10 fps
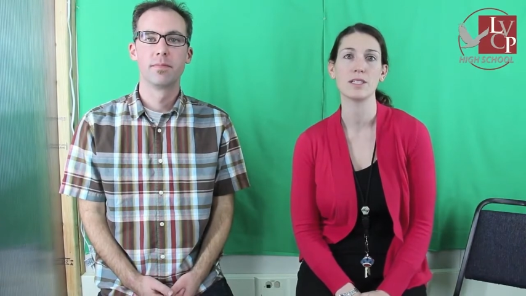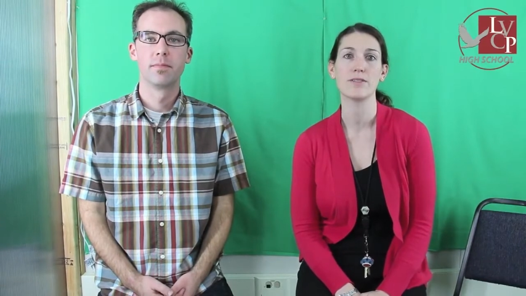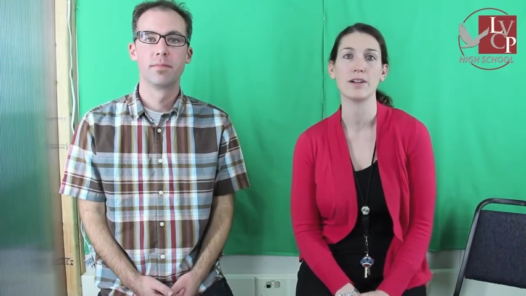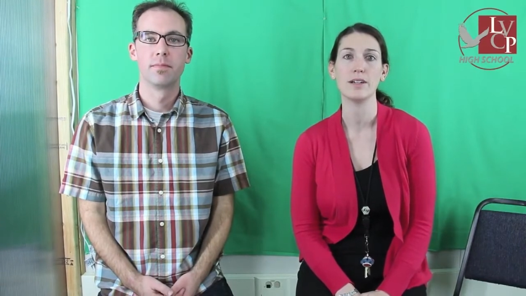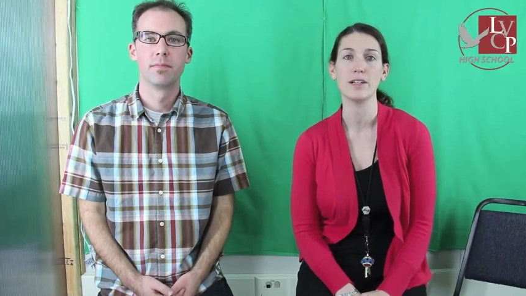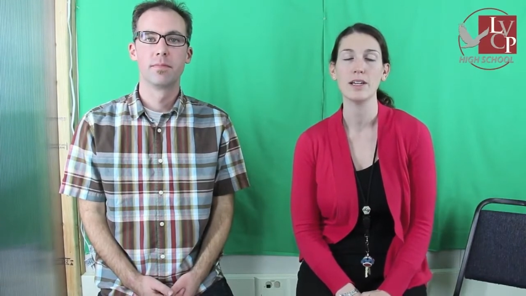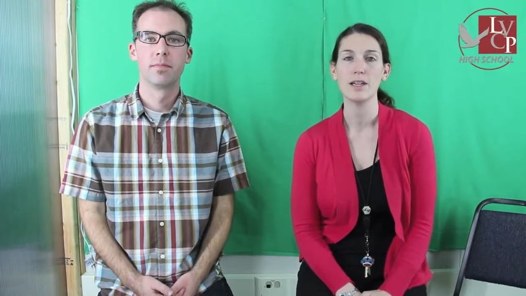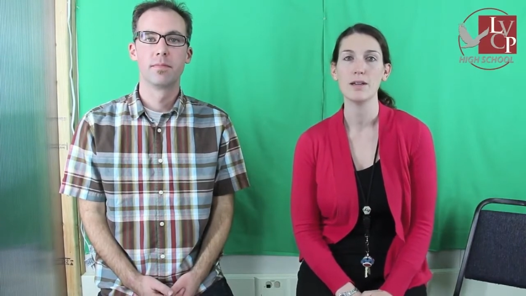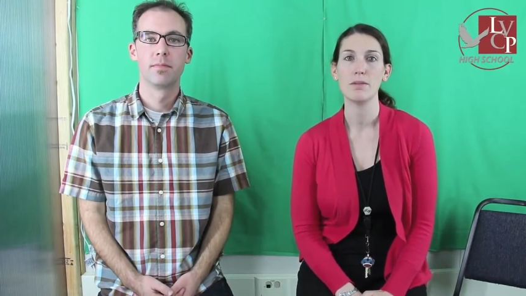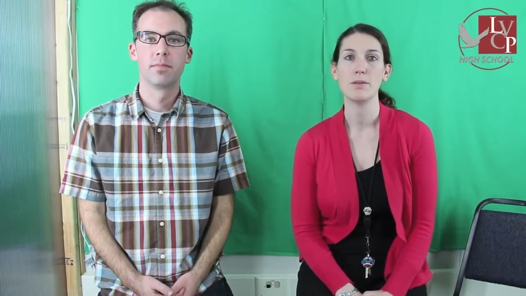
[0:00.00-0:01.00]
Speaker 1: piece of art.
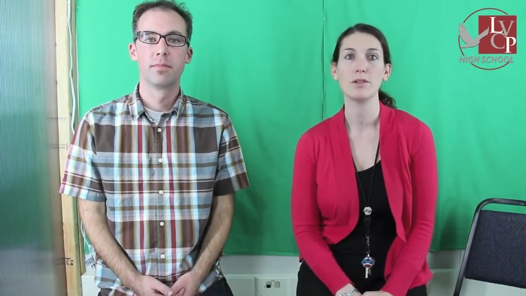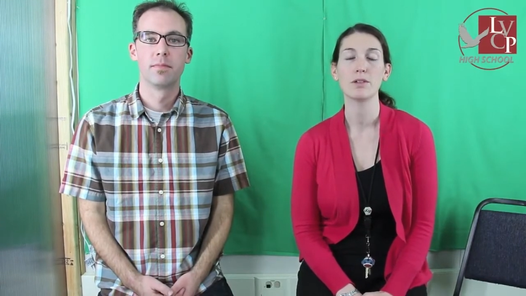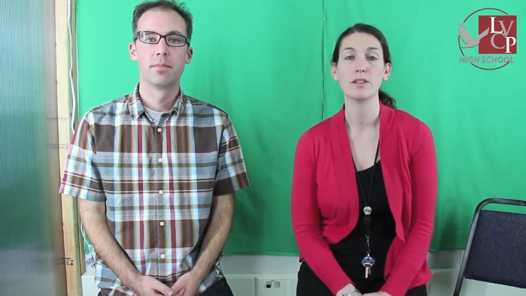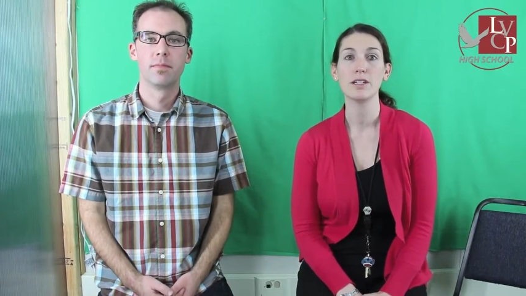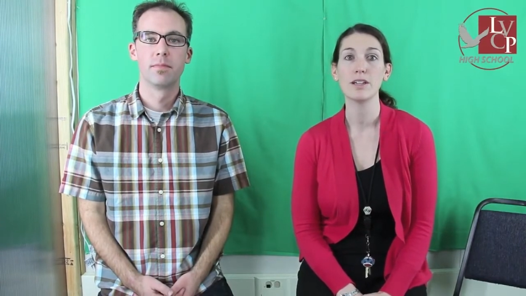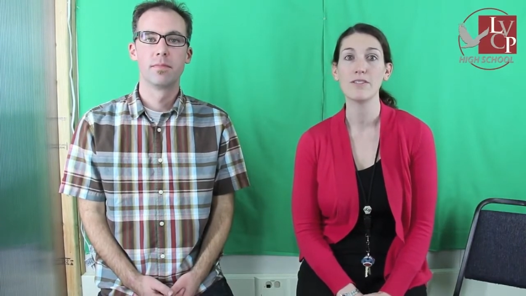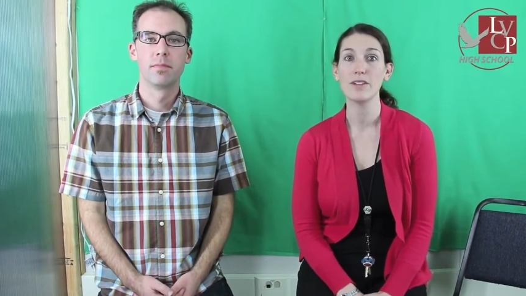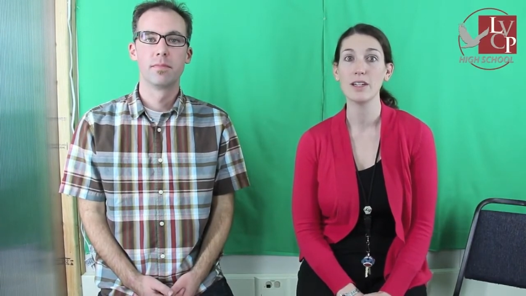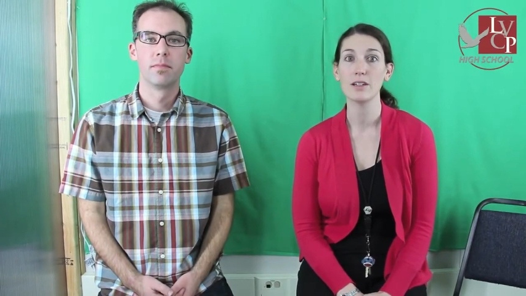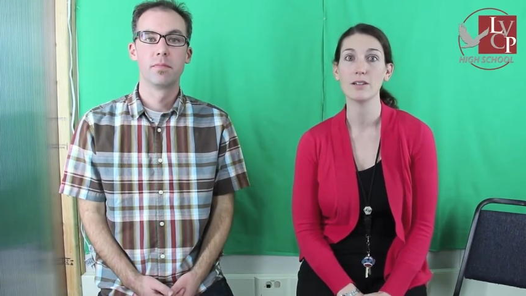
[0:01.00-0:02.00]
Maybe you created a
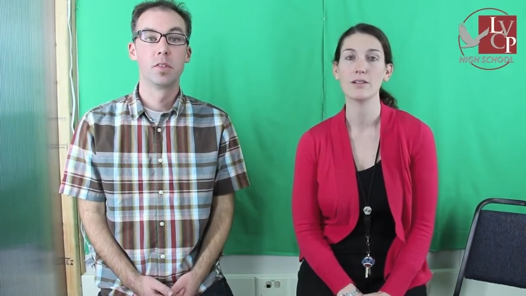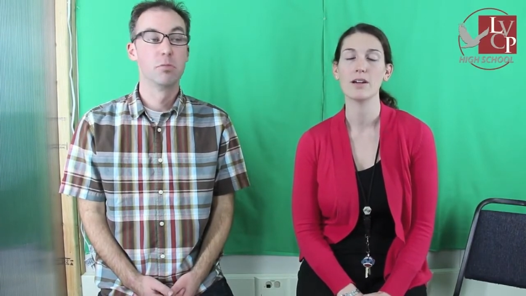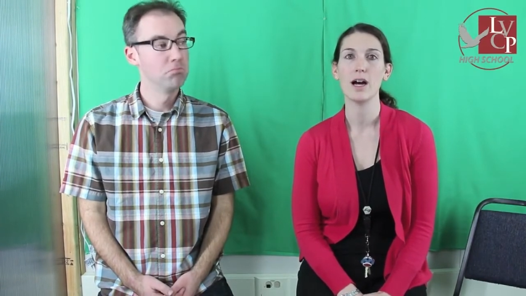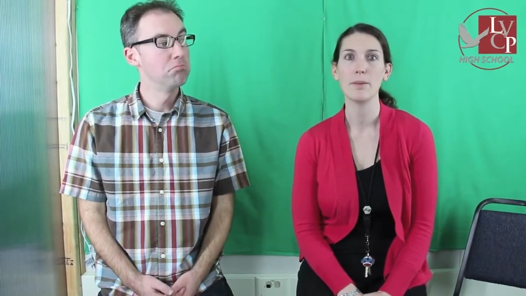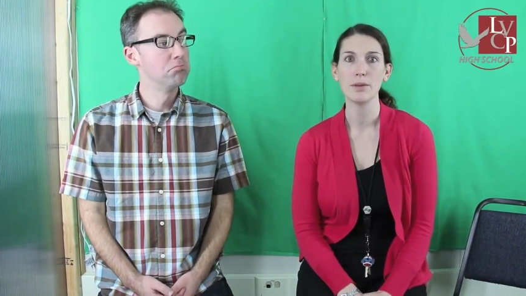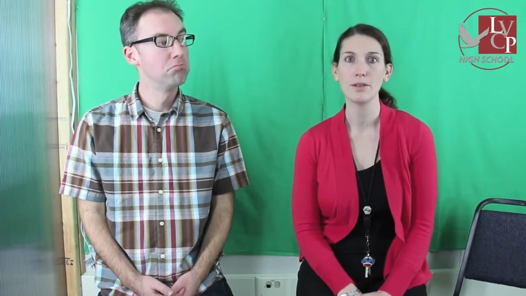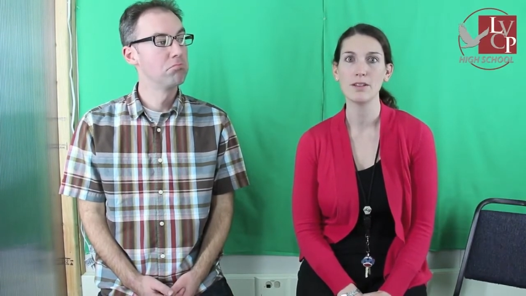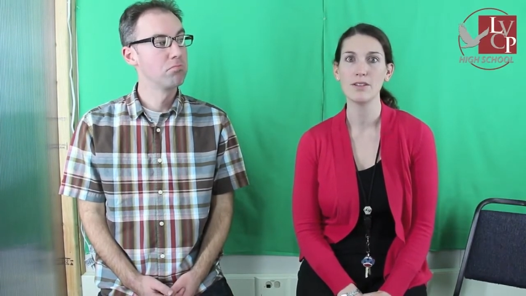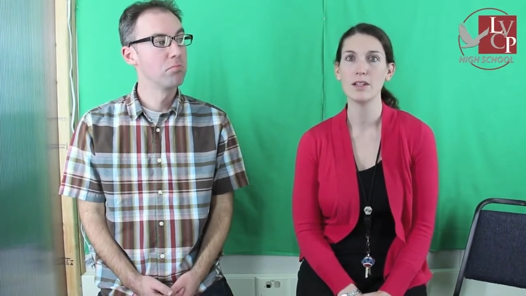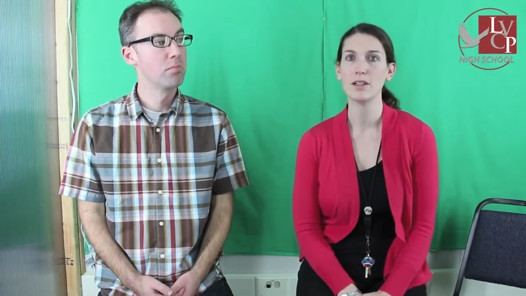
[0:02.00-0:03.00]
video, mm -hmm. upload
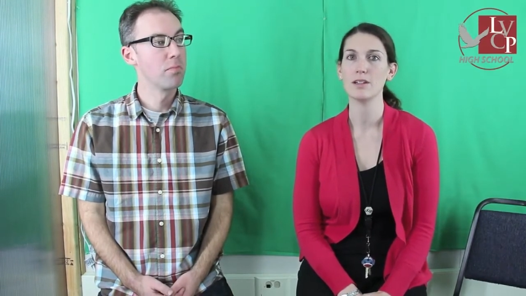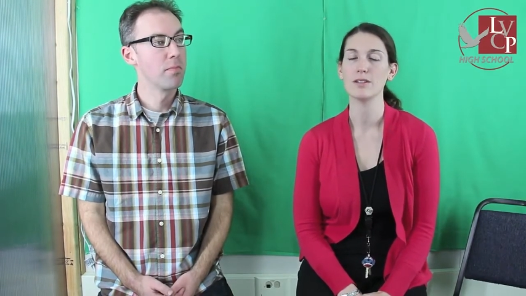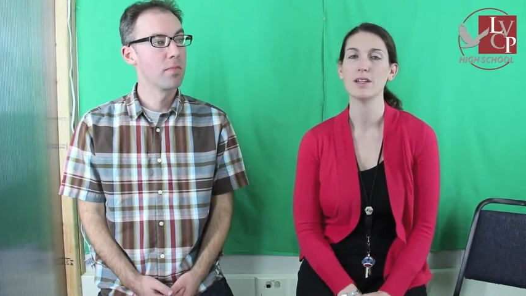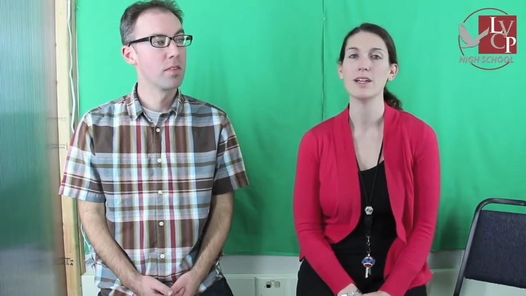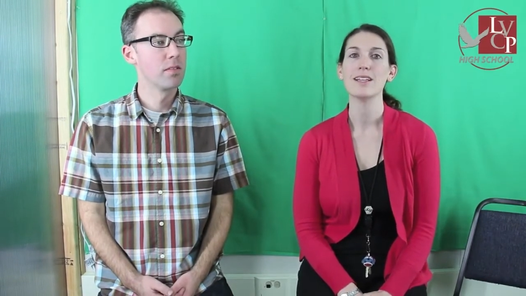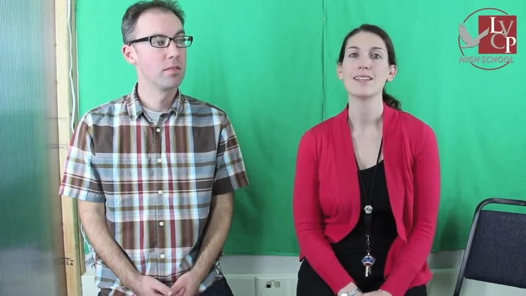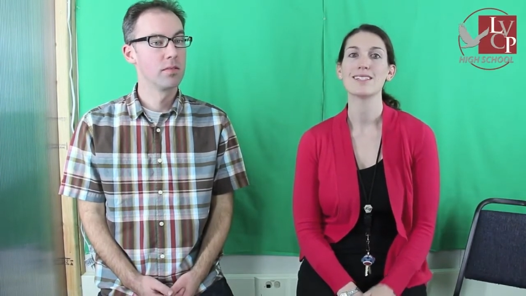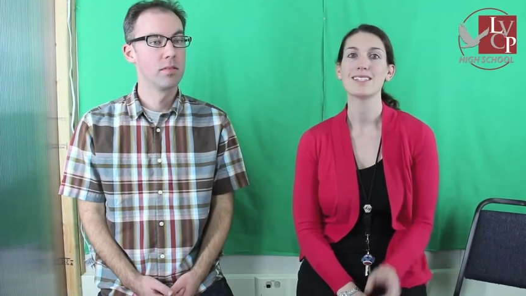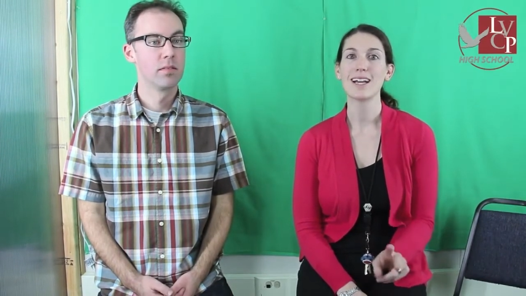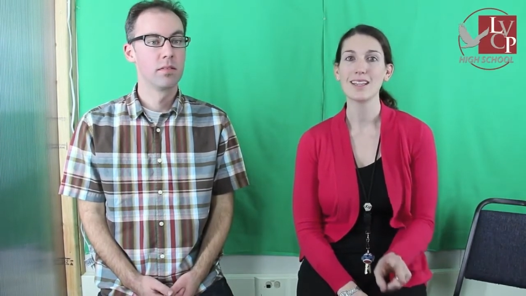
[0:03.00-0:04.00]
the video. The
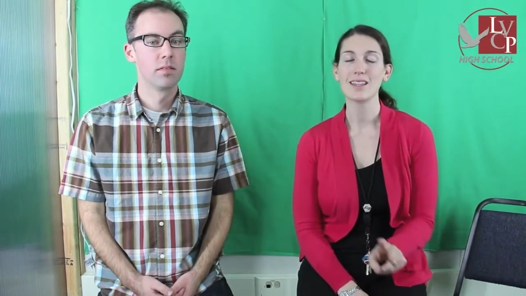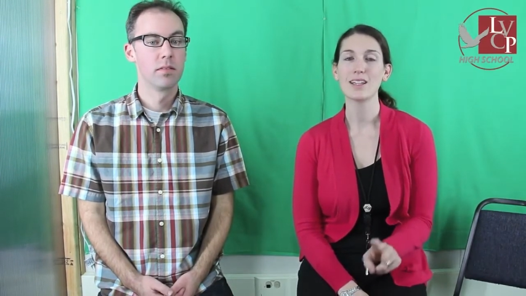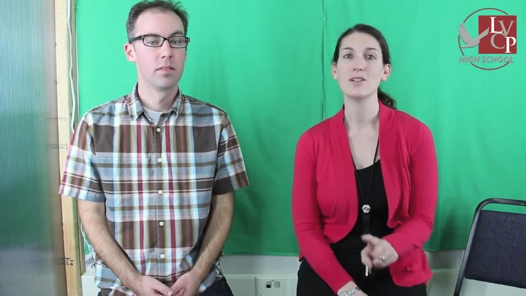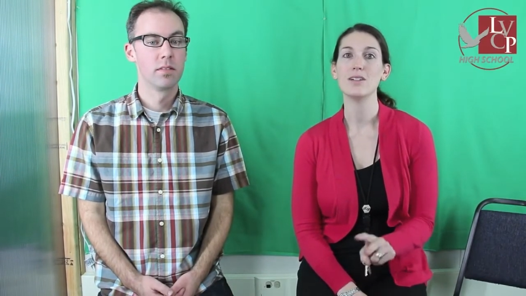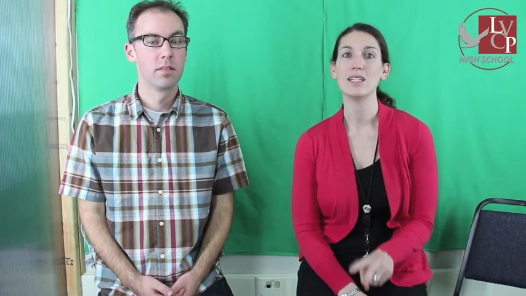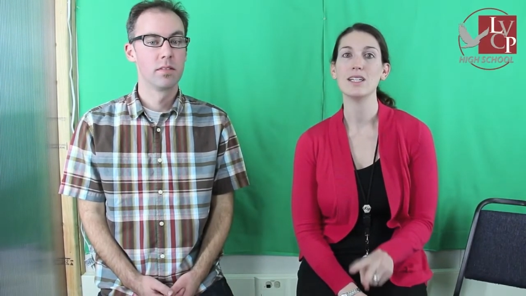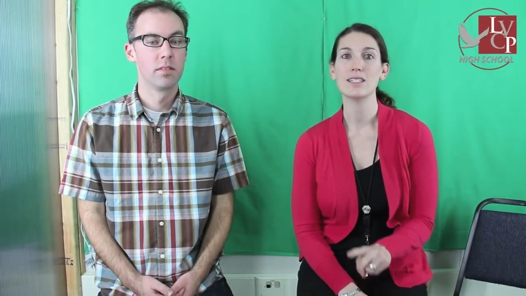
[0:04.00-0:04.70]
second thing you need